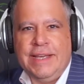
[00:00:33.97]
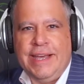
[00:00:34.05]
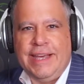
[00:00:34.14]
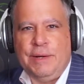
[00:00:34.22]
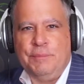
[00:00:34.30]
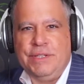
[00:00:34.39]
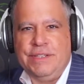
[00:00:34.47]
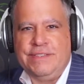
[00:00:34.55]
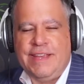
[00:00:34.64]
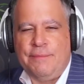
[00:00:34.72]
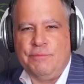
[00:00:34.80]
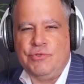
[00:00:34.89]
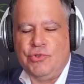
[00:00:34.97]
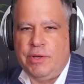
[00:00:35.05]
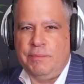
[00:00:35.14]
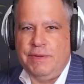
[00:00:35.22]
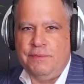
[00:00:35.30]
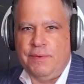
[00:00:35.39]
and I'm pleased to have him
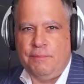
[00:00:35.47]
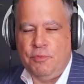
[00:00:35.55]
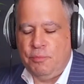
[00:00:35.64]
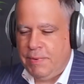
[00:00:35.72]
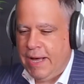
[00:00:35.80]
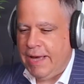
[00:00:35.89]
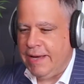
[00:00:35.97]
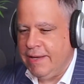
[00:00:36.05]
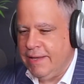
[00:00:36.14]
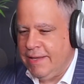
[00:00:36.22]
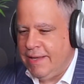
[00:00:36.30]
join me from Mumbai.